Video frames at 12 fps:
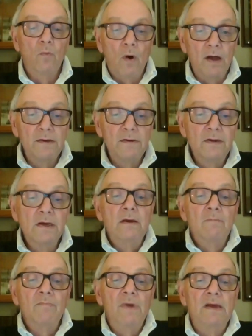One,
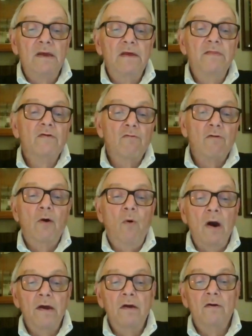making the
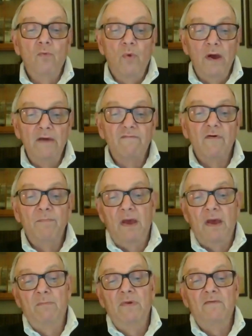required waiver
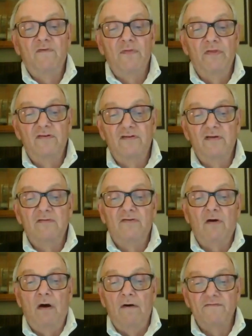payment for the
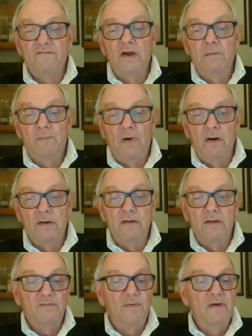6 off-street
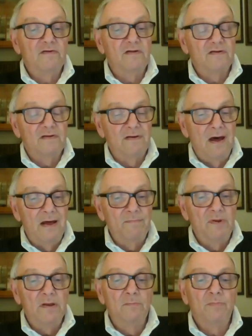parking spaces
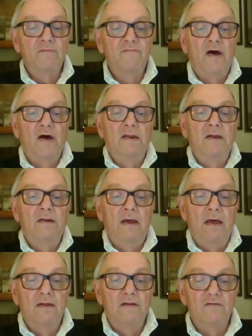not being provided
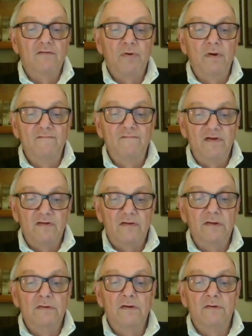as
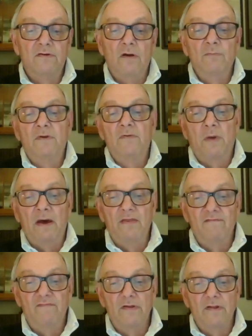previously determined by
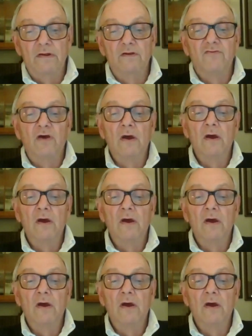the Village